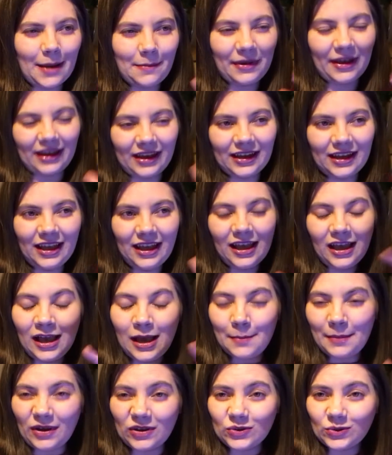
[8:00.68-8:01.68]
get back
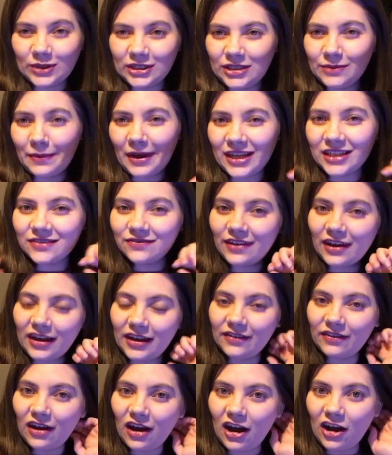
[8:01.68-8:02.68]
about 20 past
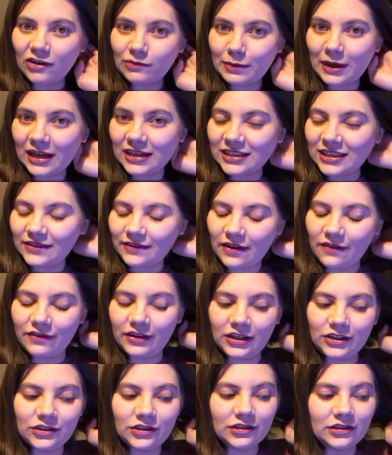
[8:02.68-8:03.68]
5, half past if I
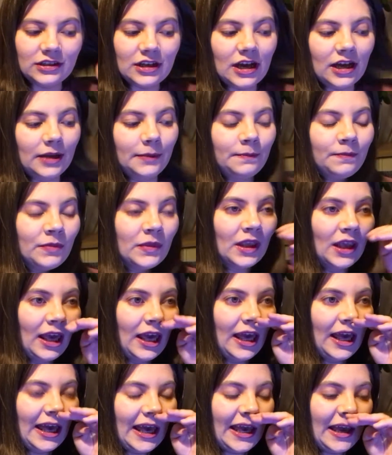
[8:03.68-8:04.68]
finished on time.
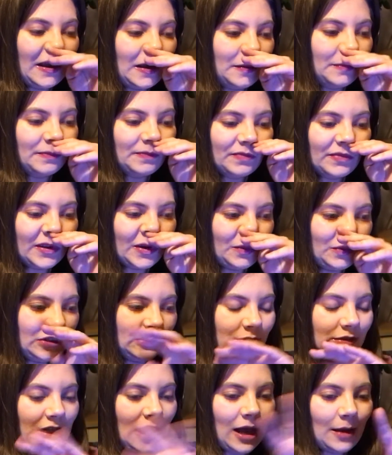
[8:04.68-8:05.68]

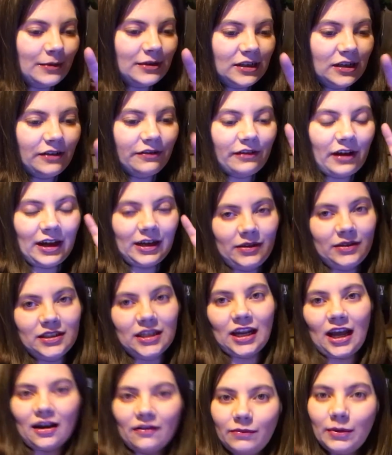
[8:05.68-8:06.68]
Which was absolutely fine. I was
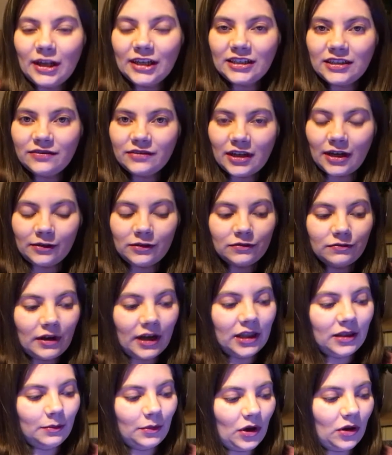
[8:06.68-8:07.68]
going to have plenty of time to
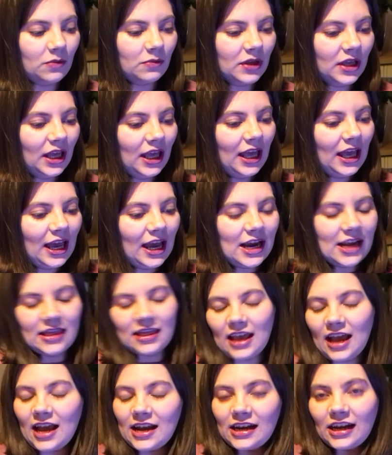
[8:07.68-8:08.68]
write them up,
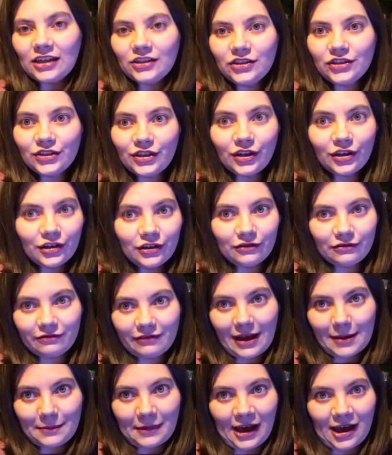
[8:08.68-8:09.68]
and then I just couldn't
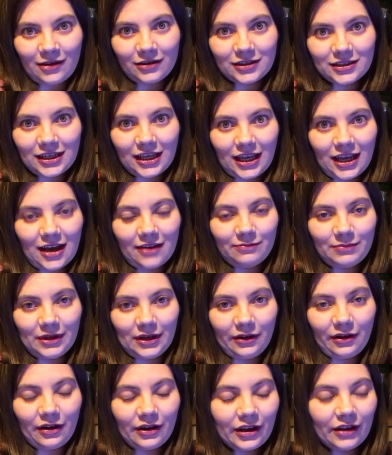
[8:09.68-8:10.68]
find my house key. I've
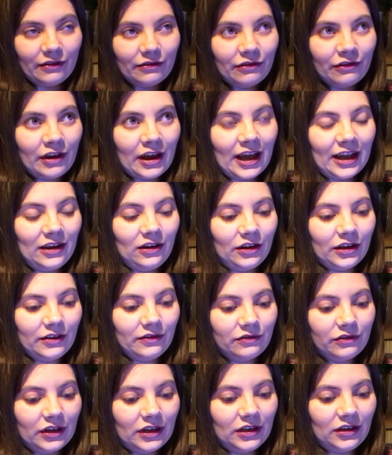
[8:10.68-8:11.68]
been looking for it and
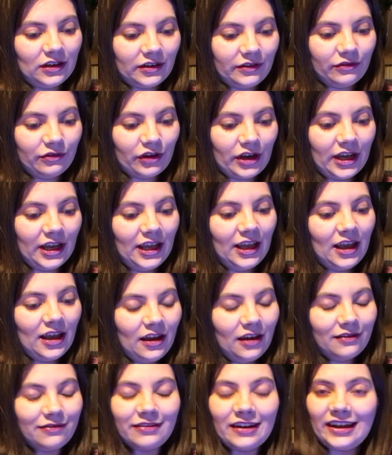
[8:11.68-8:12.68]
looking for it and looking for it.
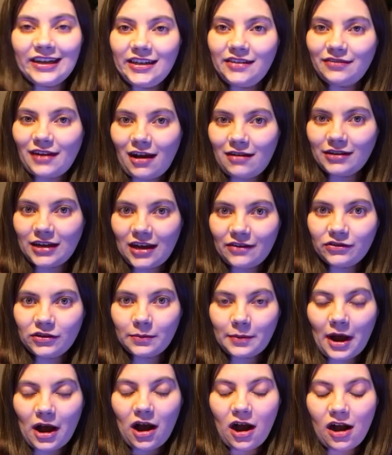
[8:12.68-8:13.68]
Finally found it after
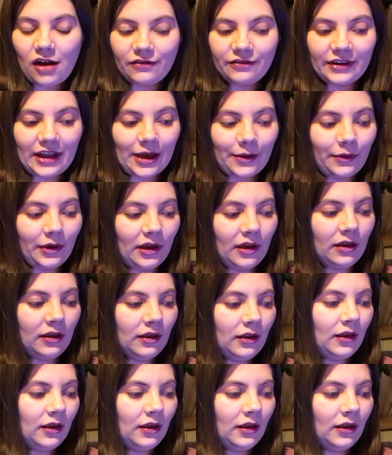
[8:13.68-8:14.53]
about half an hour.